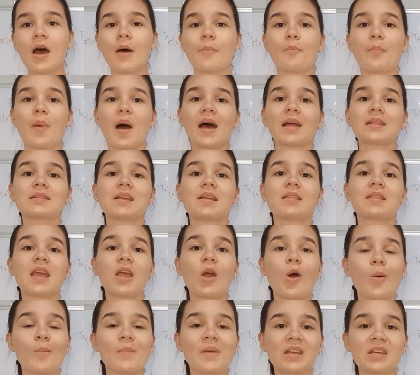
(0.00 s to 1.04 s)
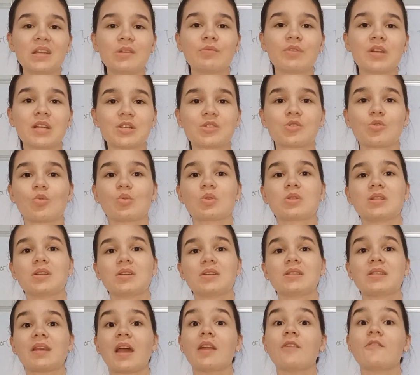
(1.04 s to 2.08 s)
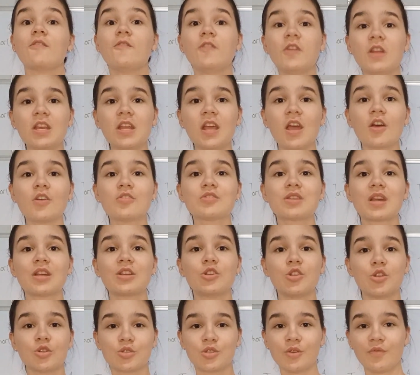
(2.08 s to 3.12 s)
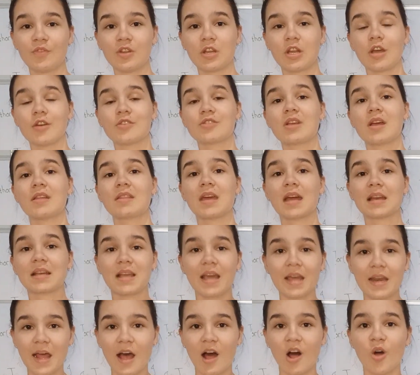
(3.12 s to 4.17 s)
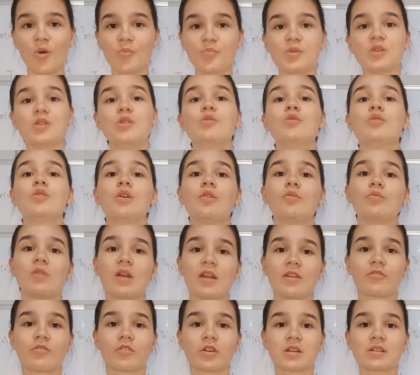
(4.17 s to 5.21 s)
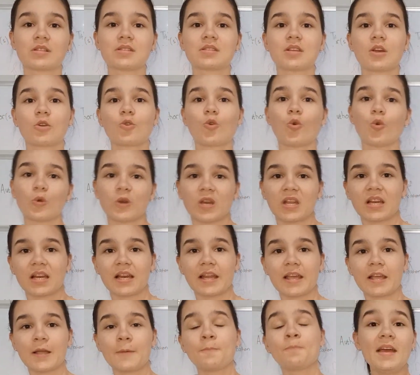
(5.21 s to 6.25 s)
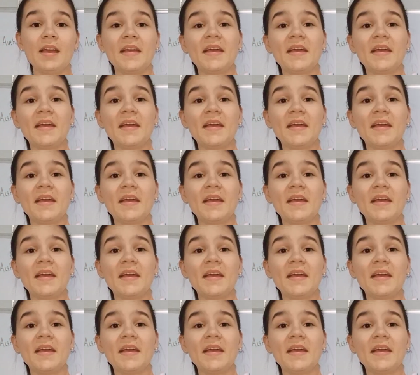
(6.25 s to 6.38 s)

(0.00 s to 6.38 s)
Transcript: but there are many resources and videos and YouTube videos that can help you reference accordingly.